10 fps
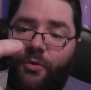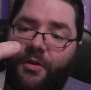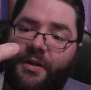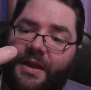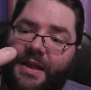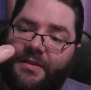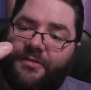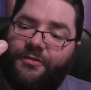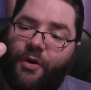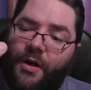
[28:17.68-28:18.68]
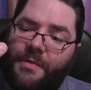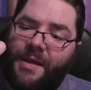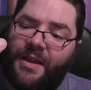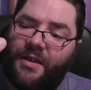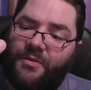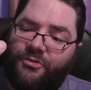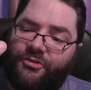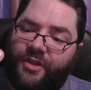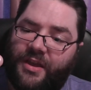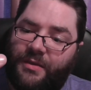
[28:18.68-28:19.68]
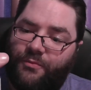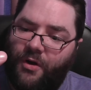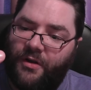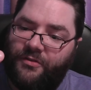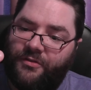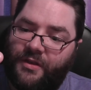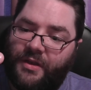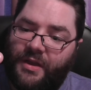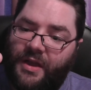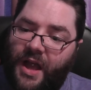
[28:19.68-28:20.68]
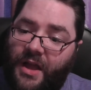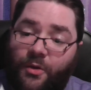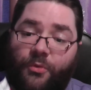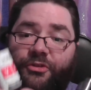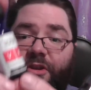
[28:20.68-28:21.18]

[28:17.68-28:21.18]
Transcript: one is Thai Mango Sticky Rice, and also